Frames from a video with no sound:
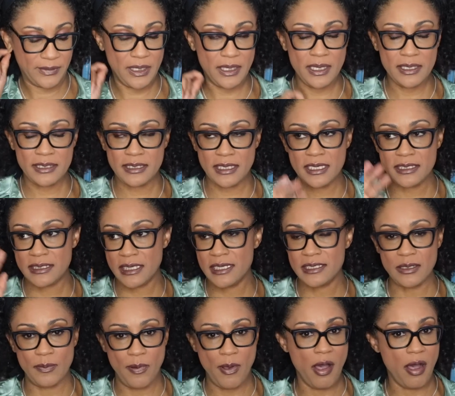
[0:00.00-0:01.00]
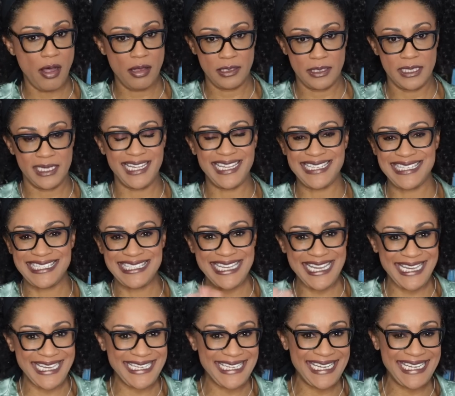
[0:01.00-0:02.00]
It's appalling. It's
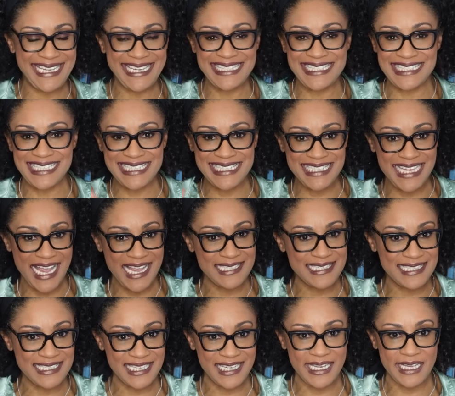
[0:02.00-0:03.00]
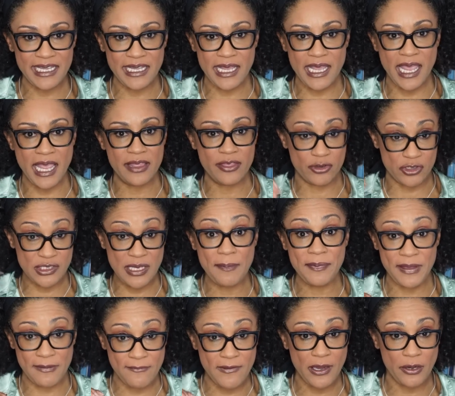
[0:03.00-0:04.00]
sickening. It's disgusting. And there's
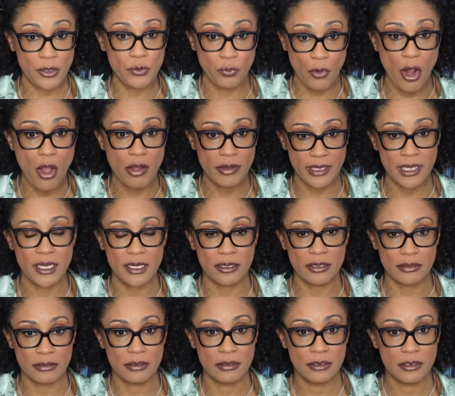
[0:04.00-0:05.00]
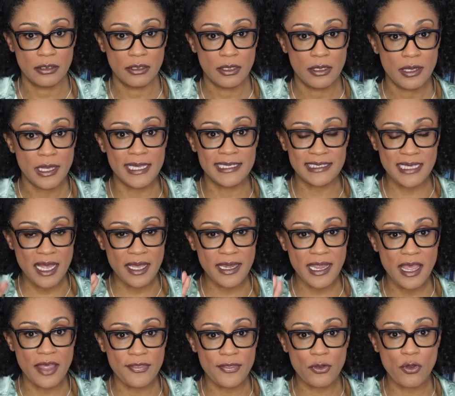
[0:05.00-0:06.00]
something very wrong here. It's
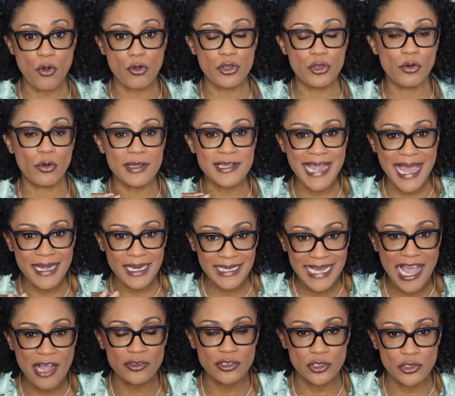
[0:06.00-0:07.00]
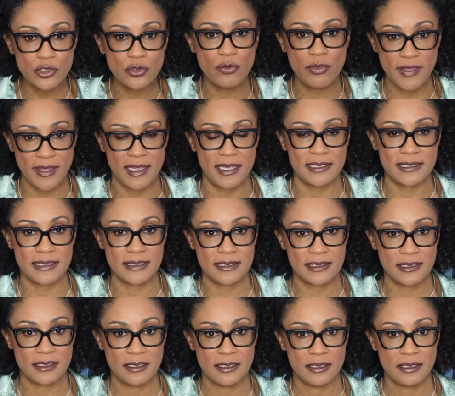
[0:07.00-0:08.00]
unethical. You're not allowed to do
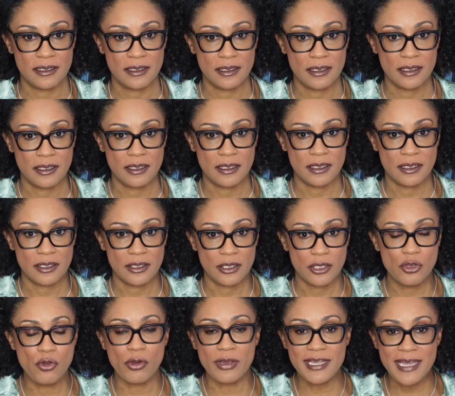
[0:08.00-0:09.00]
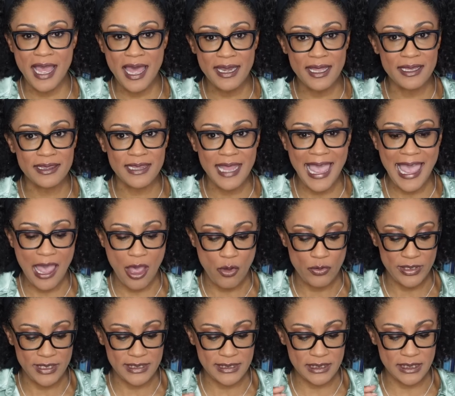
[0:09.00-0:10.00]
this. You're not
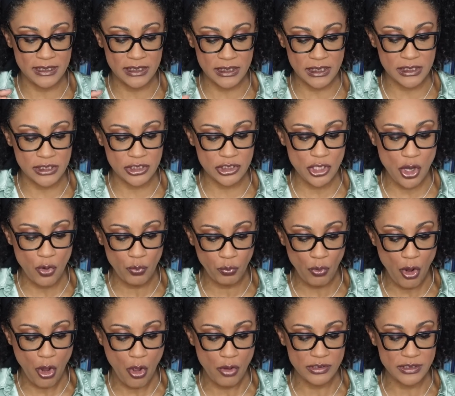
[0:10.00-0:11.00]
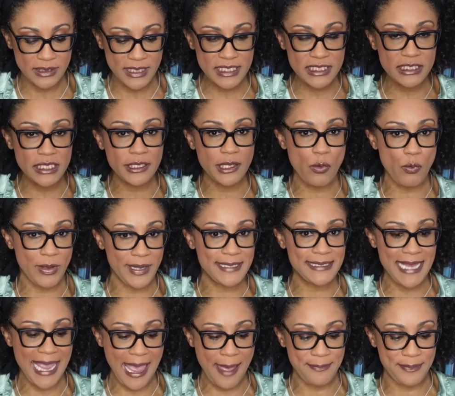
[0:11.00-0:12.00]
allowed. It's so wrong. So let's look at what
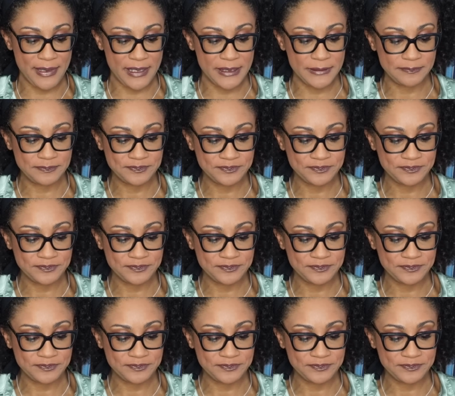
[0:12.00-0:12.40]
has happened.